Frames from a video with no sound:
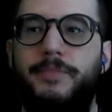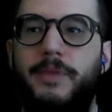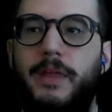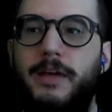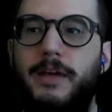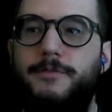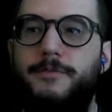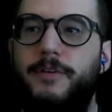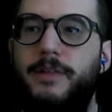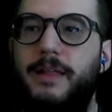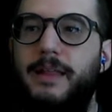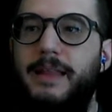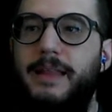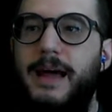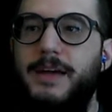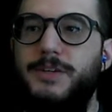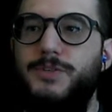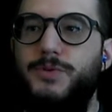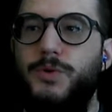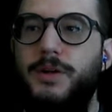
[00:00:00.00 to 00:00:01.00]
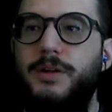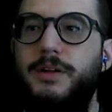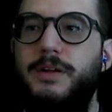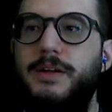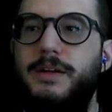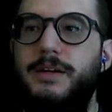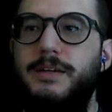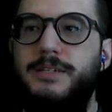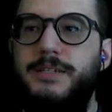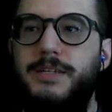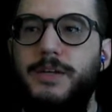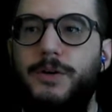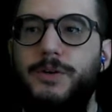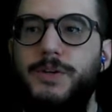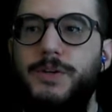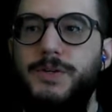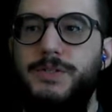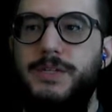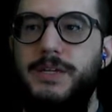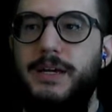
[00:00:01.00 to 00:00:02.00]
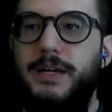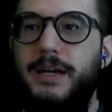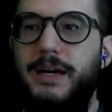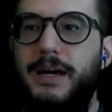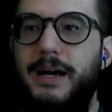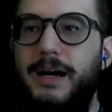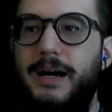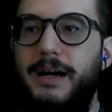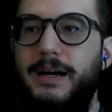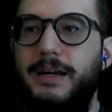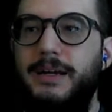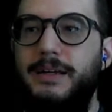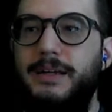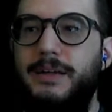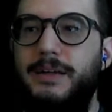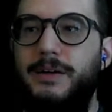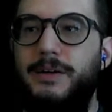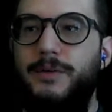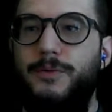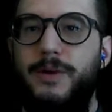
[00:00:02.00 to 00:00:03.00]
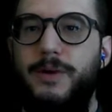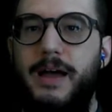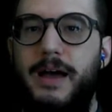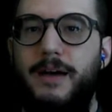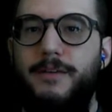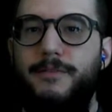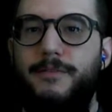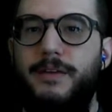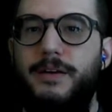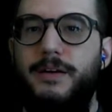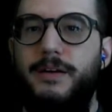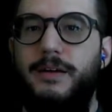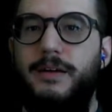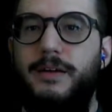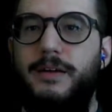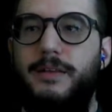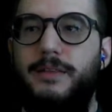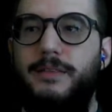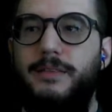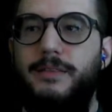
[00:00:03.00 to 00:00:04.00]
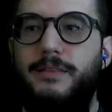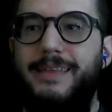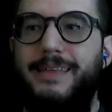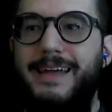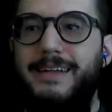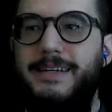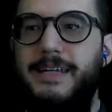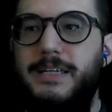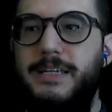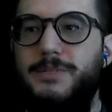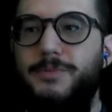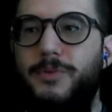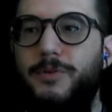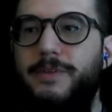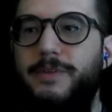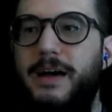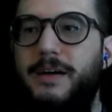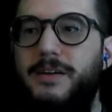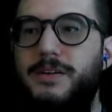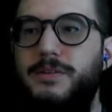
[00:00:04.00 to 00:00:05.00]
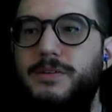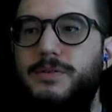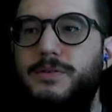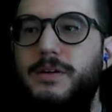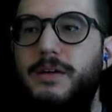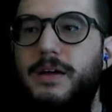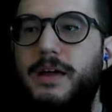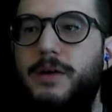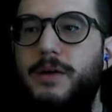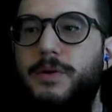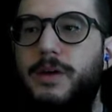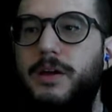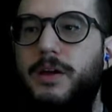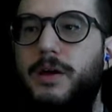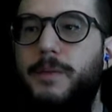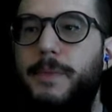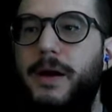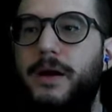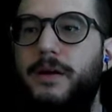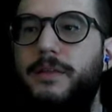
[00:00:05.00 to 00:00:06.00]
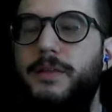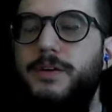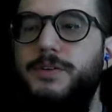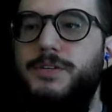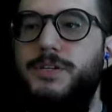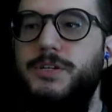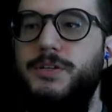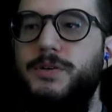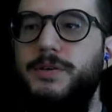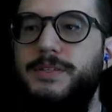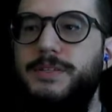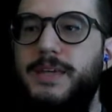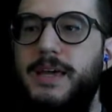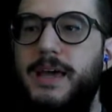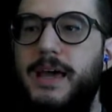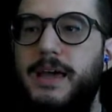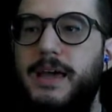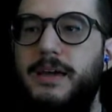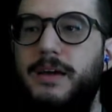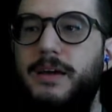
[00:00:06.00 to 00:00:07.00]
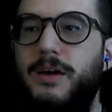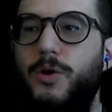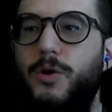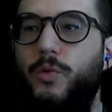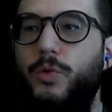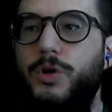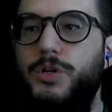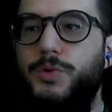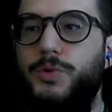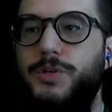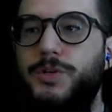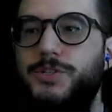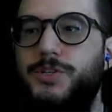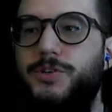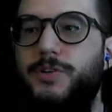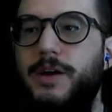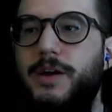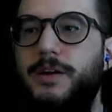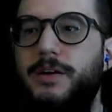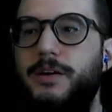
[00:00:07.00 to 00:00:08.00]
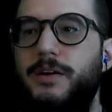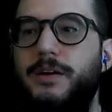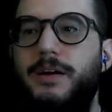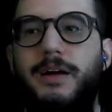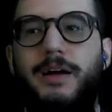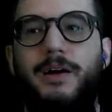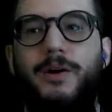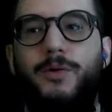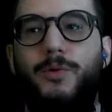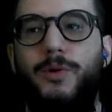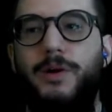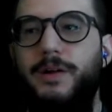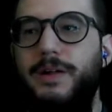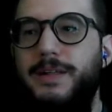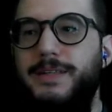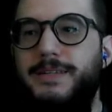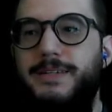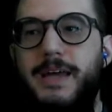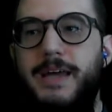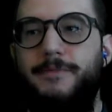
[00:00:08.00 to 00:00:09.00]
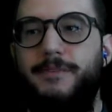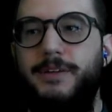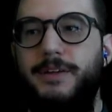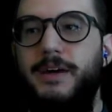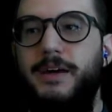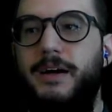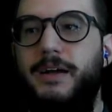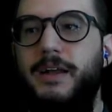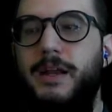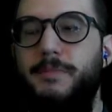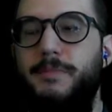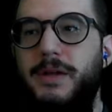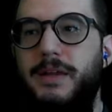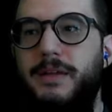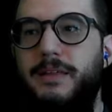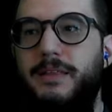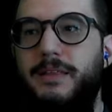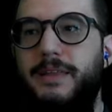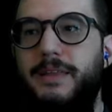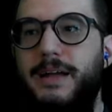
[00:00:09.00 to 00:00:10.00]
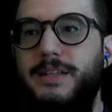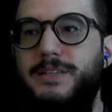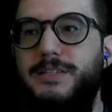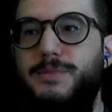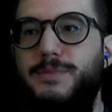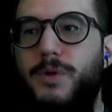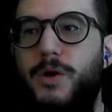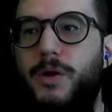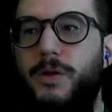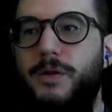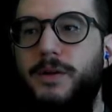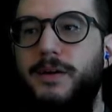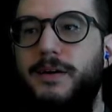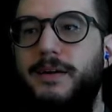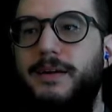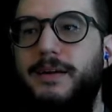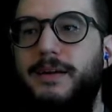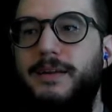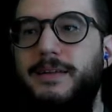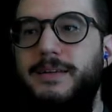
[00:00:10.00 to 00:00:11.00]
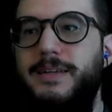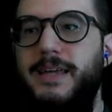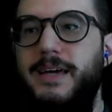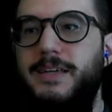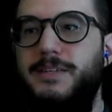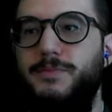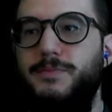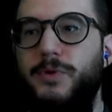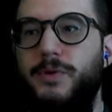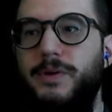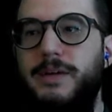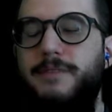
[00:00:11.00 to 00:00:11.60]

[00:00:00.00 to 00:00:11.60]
And for that last one, still using, we have that decimal value, and we can compare those two and say, hey, which one's greater? Well, it's definitely not going to be that smaller decimal.